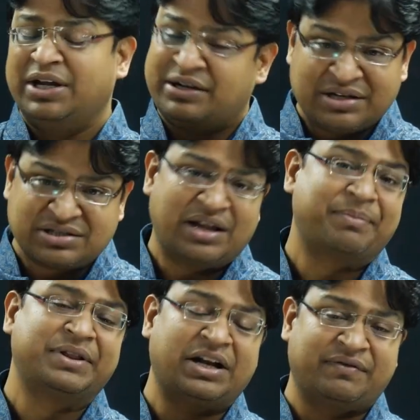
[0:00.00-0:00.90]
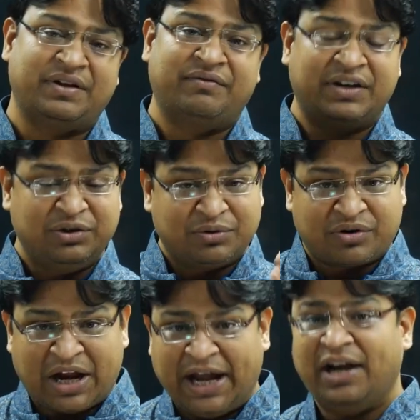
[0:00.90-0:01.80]
it doesn't happen that way. When
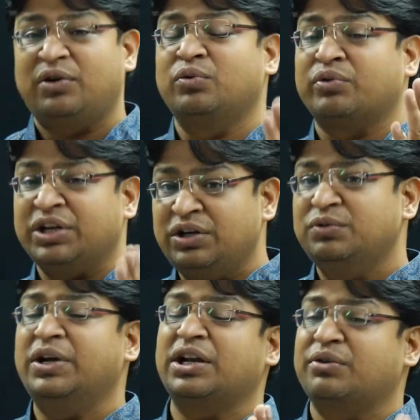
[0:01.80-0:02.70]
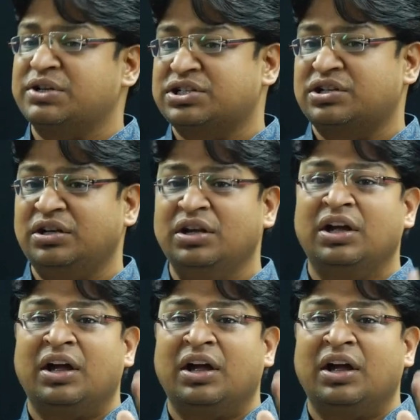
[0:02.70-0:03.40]
you try to redo that question,